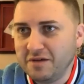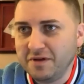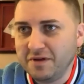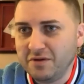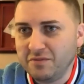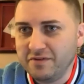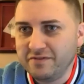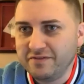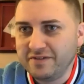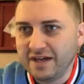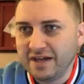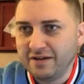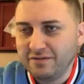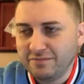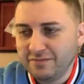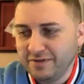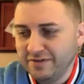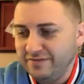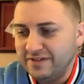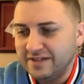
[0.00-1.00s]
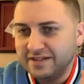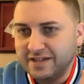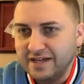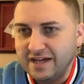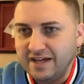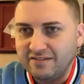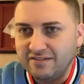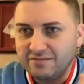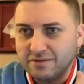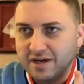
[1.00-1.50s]
I mean, we've got
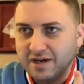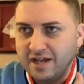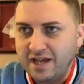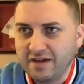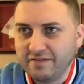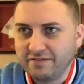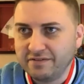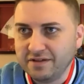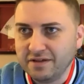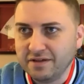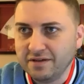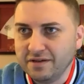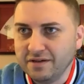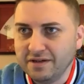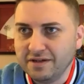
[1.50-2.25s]
guys we're going to have to